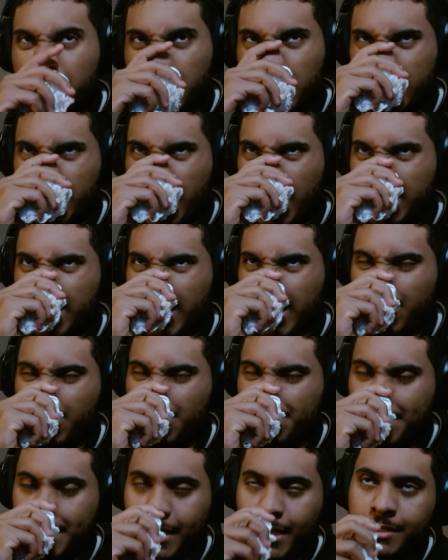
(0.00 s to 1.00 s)
stats, like, it would
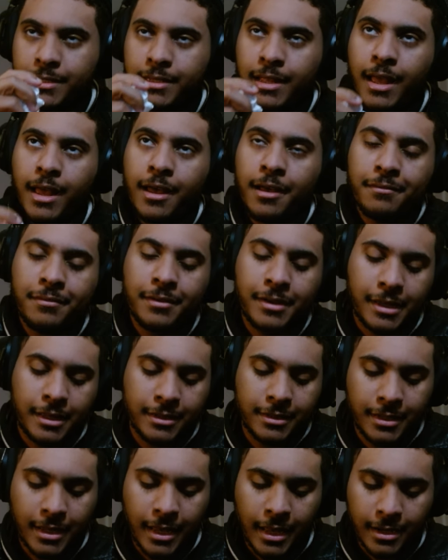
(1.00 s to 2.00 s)
be nice to have
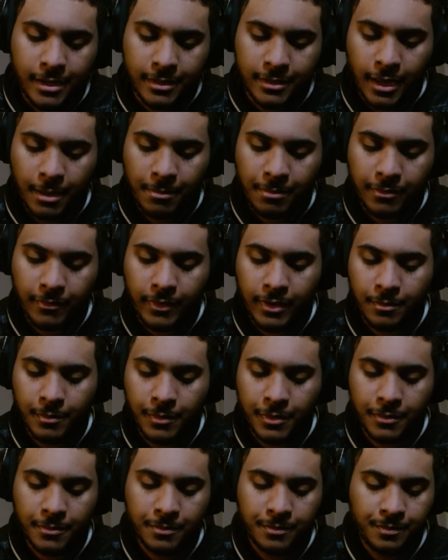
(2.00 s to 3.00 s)
against any type of thing.
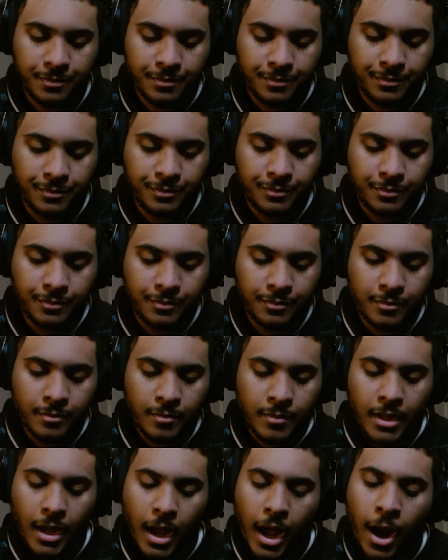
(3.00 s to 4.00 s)

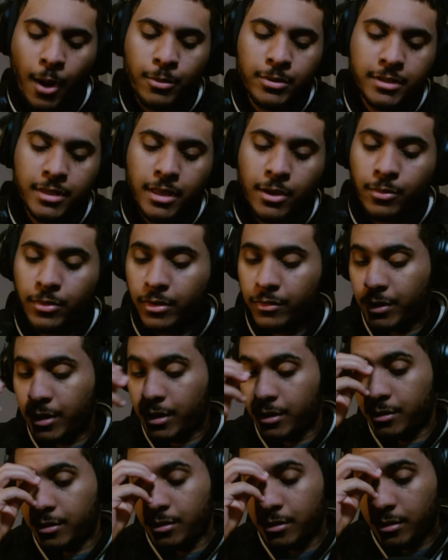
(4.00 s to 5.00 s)
I wish they would have
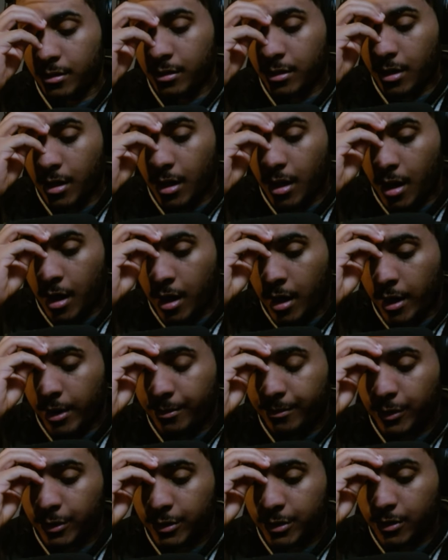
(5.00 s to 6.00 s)
done,
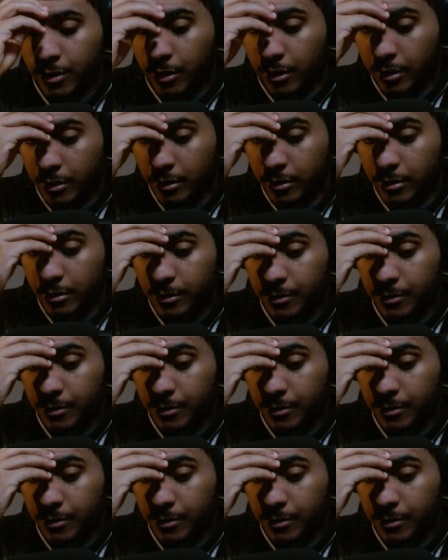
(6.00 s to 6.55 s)
what's it called?